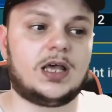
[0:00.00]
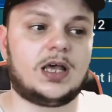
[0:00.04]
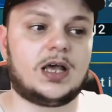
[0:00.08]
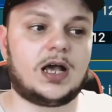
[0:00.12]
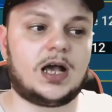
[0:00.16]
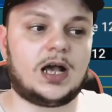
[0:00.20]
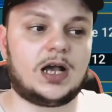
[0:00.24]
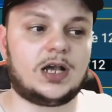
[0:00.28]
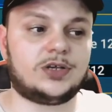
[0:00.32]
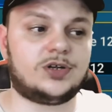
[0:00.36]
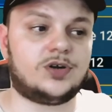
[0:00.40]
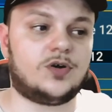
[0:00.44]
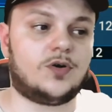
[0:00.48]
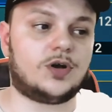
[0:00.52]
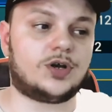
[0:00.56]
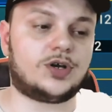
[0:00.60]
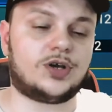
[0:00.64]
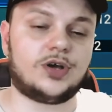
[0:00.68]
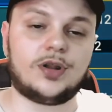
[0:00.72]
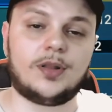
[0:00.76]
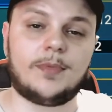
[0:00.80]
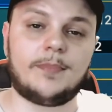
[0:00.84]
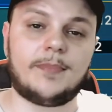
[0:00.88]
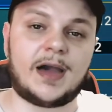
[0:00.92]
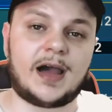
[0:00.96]
you know, a
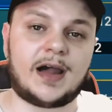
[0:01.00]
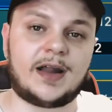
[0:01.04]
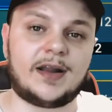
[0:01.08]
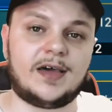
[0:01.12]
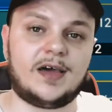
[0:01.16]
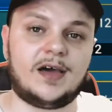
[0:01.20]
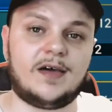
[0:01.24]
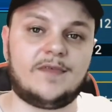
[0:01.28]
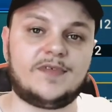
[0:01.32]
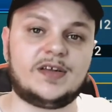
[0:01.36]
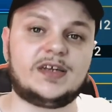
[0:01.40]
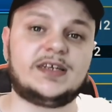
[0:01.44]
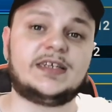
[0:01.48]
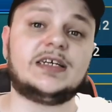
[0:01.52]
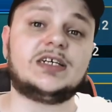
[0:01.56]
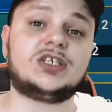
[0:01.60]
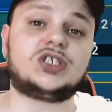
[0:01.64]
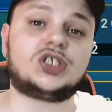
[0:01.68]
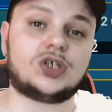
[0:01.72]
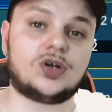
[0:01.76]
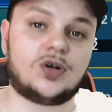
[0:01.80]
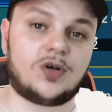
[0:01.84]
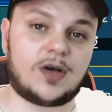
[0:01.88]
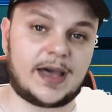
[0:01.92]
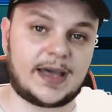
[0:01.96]
good amount of
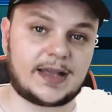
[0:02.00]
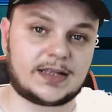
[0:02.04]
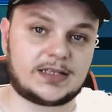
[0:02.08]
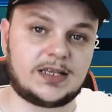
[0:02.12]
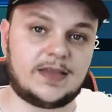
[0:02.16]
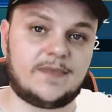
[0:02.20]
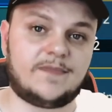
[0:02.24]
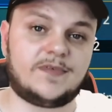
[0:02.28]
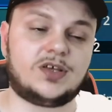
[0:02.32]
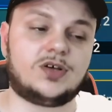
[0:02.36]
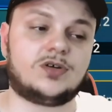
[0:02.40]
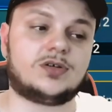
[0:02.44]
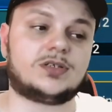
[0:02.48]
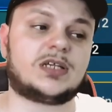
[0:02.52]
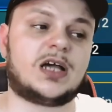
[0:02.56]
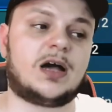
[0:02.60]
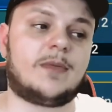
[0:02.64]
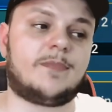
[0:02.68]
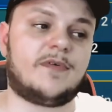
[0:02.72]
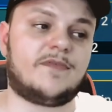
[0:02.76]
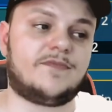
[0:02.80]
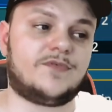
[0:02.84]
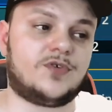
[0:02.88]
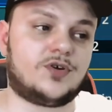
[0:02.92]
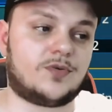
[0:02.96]
additional activity on top
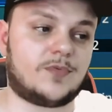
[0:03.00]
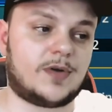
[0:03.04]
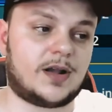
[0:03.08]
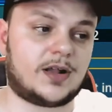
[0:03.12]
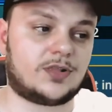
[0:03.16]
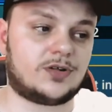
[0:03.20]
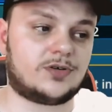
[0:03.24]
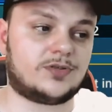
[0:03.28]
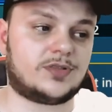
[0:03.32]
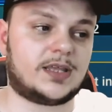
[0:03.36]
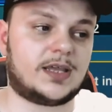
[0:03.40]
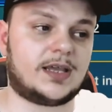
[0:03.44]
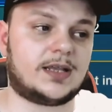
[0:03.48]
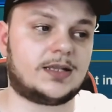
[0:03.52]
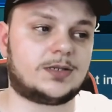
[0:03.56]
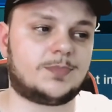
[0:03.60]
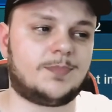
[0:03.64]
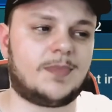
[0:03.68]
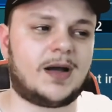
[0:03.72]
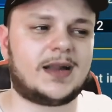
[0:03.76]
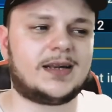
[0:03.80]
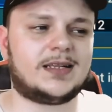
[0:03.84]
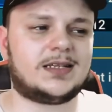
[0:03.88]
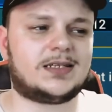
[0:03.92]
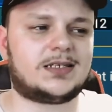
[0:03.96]
of your regular things,
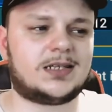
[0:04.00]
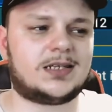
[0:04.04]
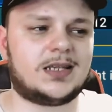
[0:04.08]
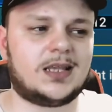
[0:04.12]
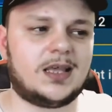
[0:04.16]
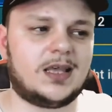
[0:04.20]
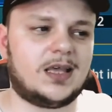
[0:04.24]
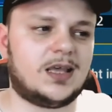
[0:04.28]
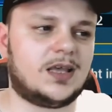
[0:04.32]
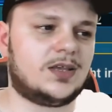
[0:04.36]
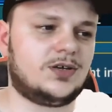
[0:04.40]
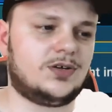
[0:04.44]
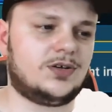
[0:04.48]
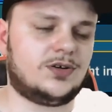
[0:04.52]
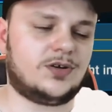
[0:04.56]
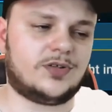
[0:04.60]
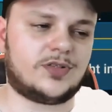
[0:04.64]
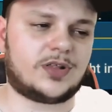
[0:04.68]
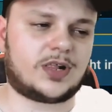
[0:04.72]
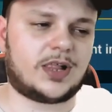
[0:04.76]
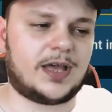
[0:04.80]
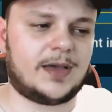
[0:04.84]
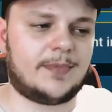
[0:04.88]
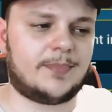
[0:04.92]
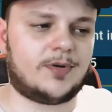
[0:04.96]
minus, you know, the
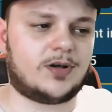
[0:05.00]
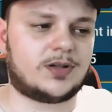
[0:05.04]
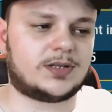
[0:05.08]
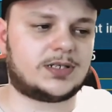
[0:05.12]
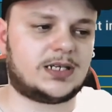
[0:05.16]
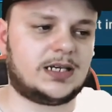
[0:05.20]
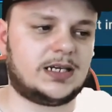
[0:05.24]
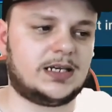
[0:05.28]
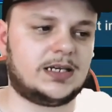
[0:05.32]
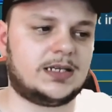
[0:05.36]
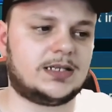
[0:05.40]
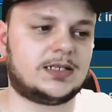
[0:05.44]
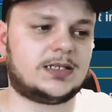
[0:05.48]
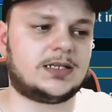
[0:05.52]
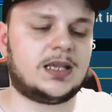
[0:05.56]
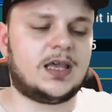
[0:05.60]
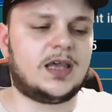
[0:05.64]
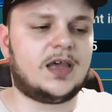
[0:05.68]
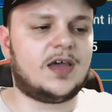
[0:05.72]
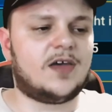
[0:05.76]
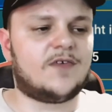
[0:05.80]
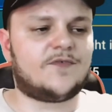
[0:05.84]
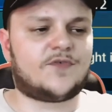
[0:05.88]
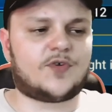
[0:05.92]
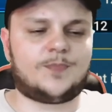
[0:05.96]
clan boss keys.
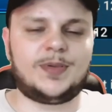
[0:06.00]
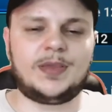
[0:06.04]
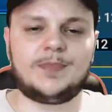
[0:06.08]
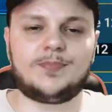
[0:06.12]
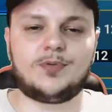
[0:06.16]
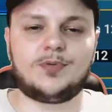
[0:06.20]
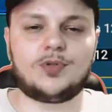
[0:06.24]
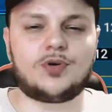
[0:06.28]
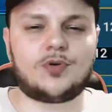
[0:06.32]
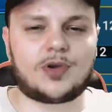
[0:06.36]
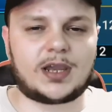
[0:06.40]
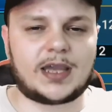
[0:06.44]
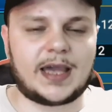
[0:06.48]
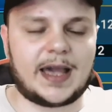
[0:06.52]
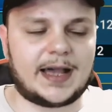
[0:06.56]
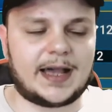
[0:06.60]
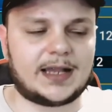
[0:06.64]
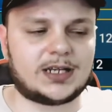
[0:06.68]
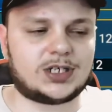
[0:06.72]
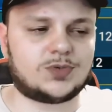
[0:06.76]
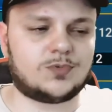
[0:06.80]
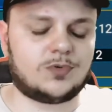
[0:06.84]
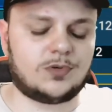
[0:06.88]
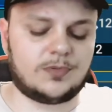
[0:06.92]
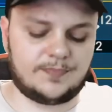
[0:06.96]
For people who are
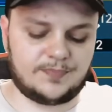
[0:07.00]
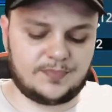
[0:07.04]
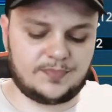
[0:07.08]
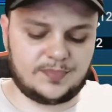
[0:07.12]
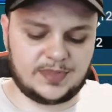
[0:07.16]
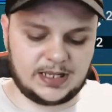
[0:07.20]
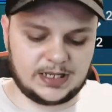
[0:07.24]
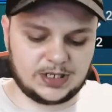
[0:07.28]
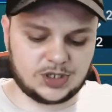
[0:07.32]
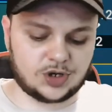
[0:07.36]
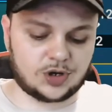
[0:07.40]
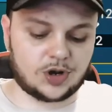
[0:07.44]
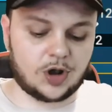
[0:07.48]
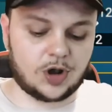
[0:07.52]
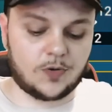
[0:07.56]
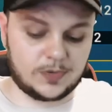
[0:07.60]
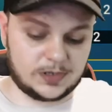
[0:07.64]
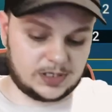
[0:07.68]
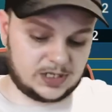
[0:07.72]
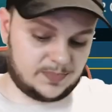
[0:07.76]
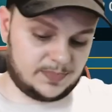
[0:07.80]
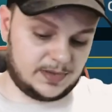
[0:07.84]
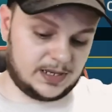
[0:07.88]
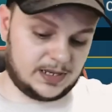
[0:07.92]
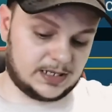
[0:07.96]
casual, these are going
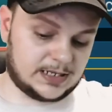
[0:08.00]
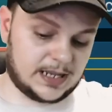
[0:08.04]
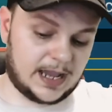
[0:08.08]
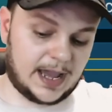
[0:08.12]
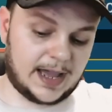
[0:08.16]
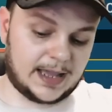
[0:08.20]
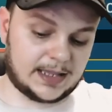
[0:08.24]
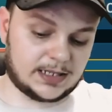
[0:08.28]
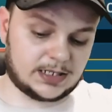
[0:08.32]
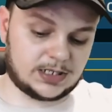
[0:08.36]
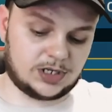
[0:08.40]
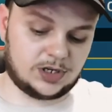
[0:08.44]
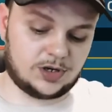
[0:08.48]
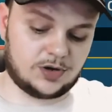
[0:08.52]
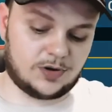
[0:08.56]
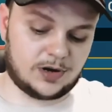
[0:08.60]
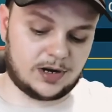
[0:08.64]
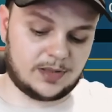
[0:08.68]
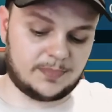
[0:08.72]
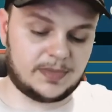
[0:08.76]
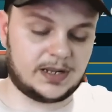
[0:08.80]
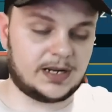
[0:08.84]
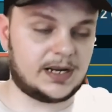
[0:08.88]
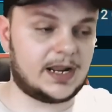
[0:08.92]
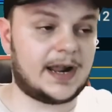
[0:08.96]
to be a task, you know what I
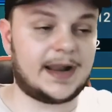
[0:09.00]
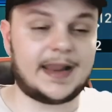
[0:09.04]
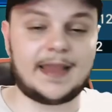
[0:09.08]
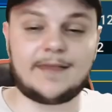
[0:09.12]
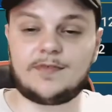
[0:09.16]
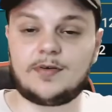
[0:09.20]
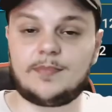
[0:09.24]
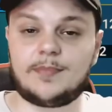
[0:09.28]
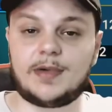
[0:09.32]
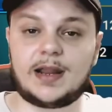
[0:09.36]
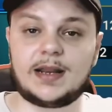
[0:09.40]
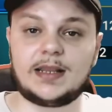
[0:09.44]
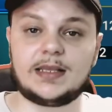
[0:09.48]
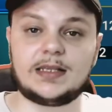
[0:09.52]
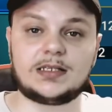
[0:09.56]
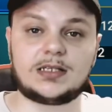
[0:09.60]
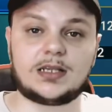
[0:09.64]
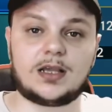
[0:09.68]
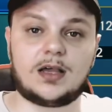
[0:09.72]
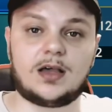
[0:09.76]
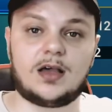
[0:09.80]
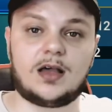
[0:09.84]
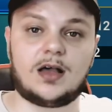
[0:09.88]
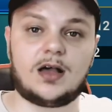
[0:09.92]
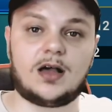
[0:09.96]
mean? Not everybody's
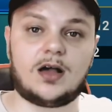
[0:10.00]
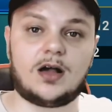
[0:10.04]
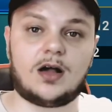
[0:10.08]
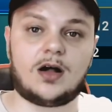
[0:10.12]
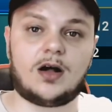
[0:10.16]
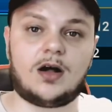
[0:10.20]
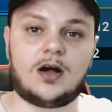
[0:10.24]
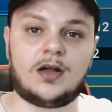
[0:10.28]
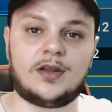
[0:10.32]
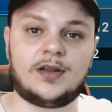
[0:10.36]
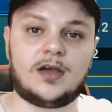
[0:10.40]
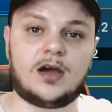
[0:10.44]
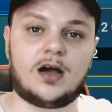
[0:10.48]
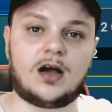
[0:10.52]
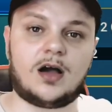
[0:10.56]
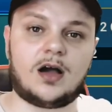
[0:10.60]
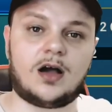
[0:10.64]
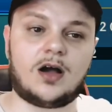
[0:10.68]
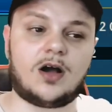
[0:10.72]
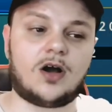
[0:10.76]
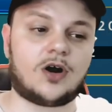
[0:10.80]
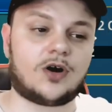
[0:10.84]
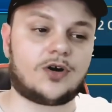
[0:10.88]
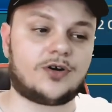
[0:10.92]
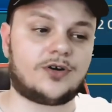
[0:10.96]
a
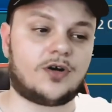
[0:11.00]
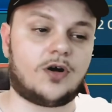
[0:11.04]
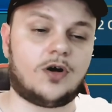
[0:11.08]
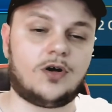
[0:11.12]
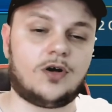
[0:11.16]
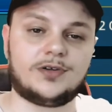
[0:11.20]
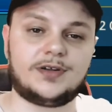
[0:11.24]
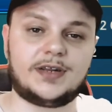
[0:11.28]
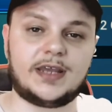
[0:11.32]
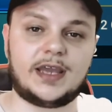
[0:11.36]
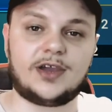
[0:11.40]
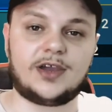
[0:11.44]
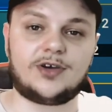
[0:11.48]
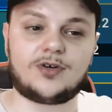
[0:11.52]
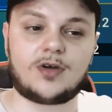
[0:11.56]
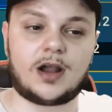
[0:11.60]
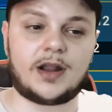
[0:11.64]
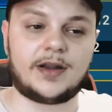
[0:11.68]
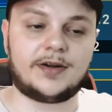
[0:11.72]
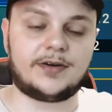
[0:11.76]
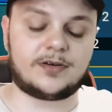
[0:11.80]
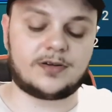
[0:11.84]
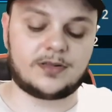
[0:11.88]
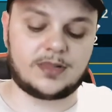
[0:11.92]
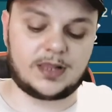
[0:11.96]
hard all-day
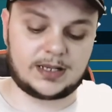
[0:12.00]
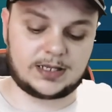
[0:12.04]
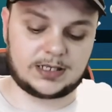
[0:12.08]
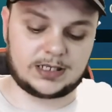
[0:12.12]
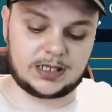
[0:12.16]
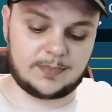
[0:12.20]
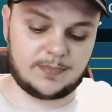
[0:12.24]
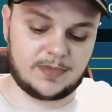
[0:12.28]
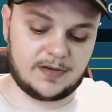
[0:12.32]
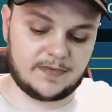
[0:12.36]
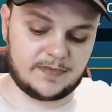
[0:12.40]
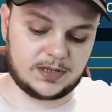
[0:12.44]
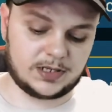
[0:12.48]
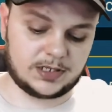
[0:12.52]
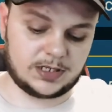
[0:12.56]
grinder like some of us.